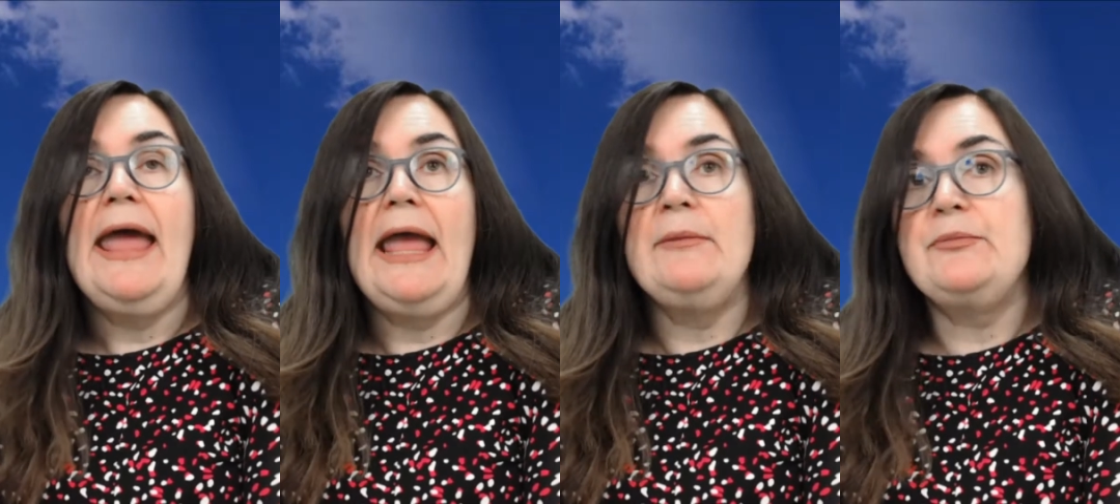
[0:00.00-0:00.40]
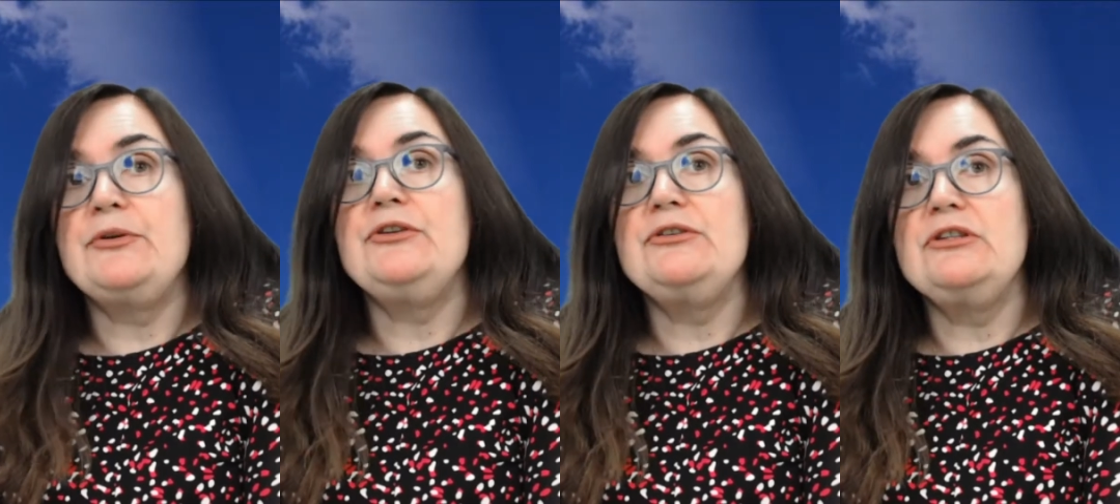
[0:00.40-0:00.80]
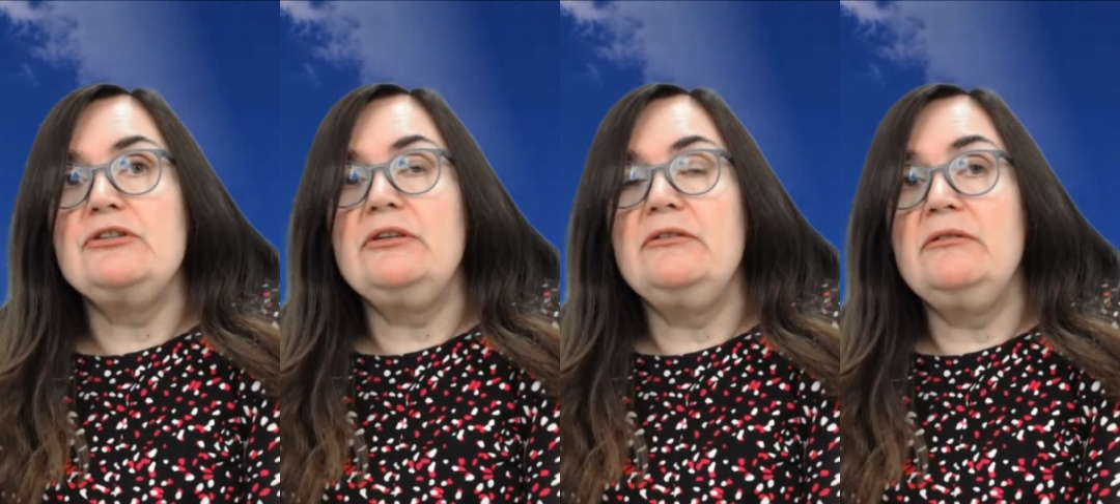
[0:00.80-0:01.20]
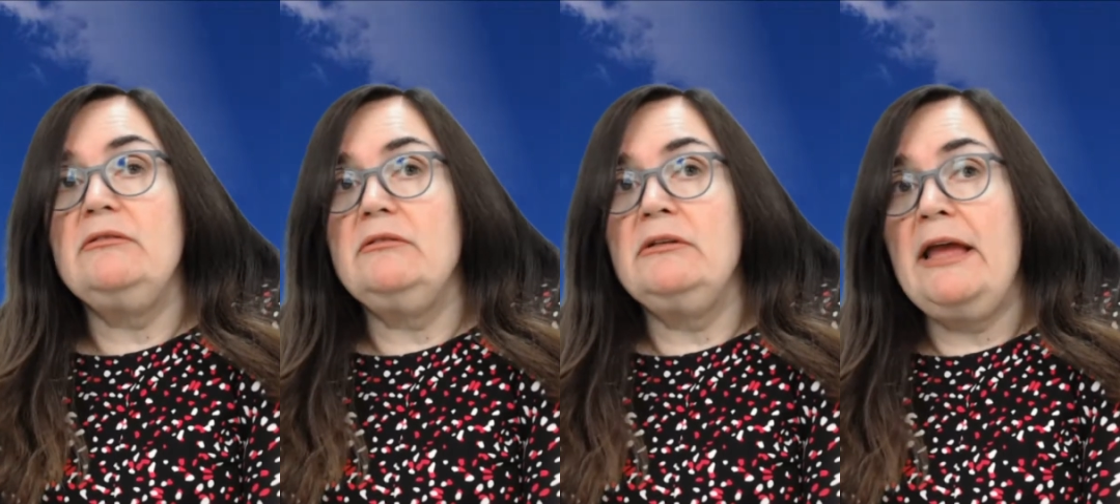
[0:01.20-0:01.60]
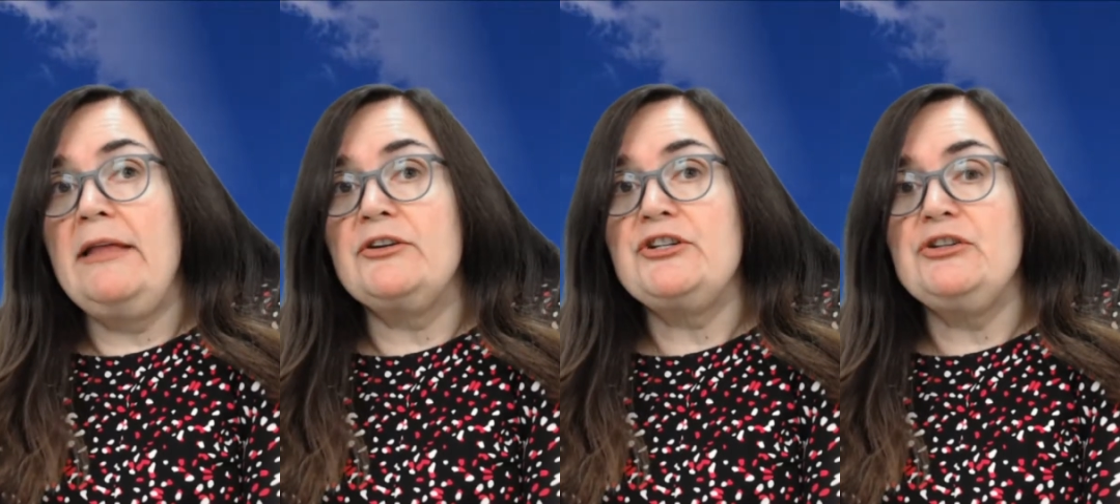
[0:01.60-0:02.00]
and produce on uh,
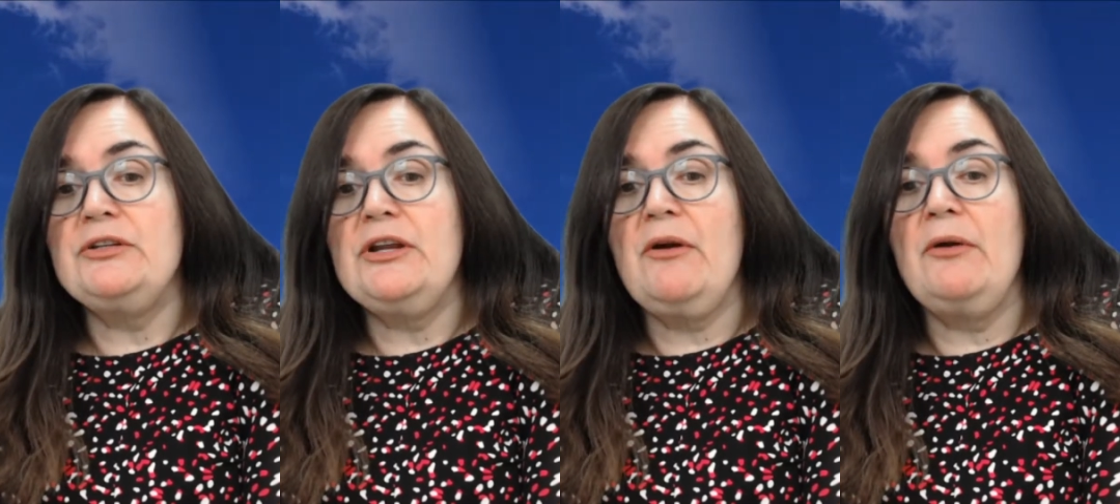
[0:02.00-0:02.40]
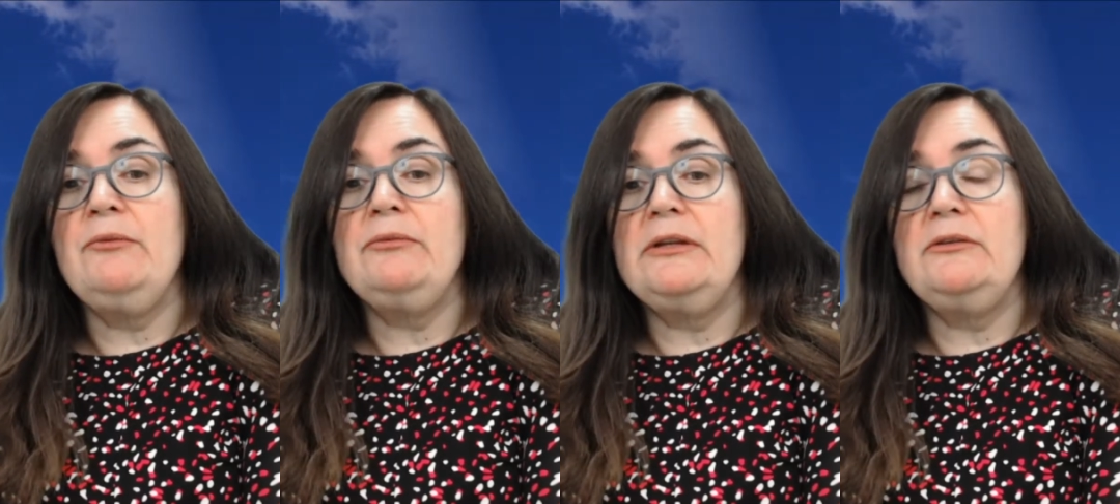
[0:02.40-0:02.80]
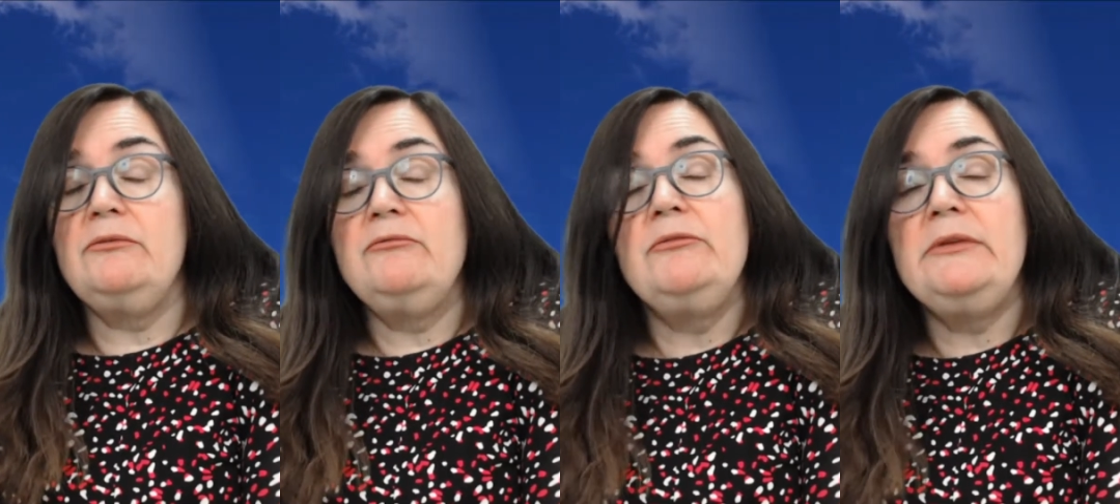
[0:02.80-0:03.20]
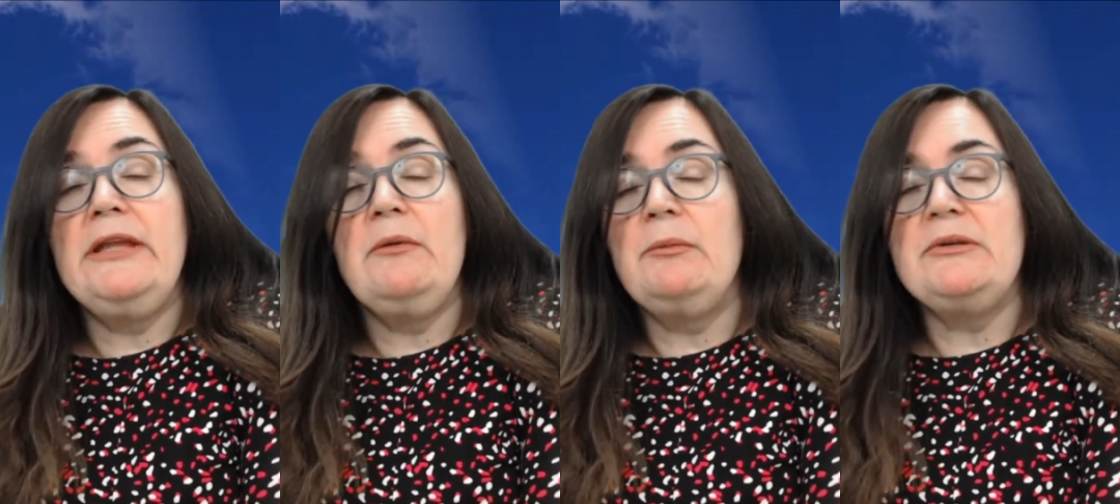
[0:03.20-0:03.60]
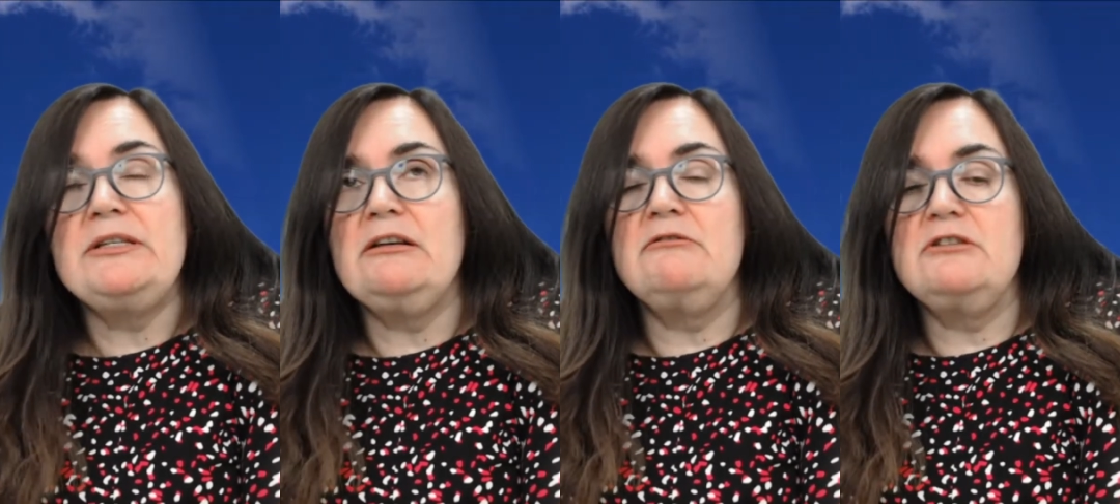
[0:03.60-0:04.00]
energy on their own that they will be
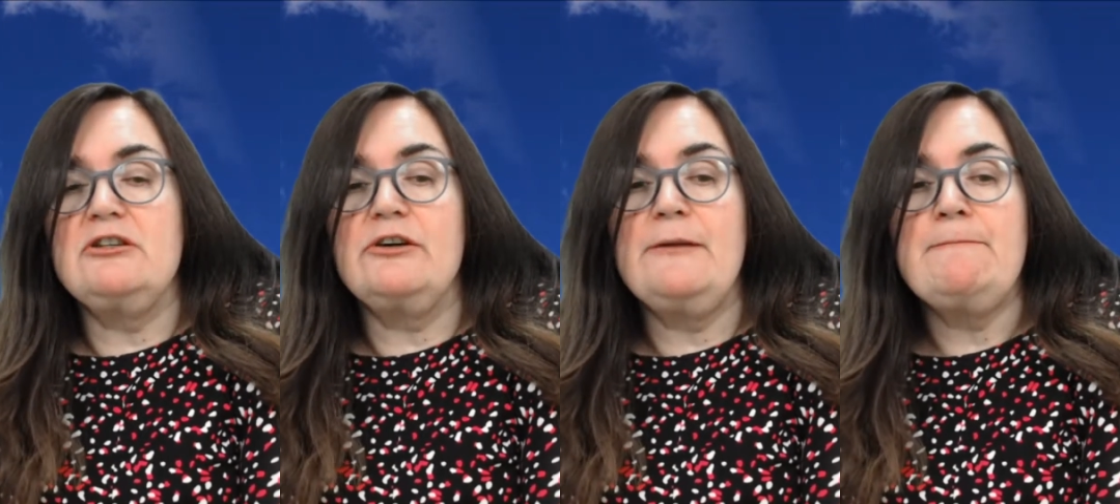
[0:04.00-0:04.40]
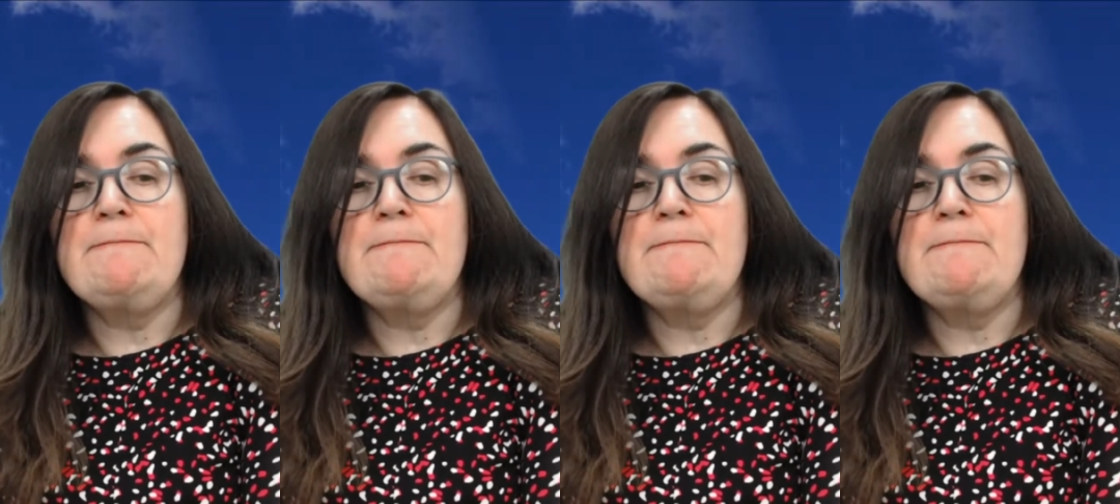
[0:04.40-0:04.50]
so sorry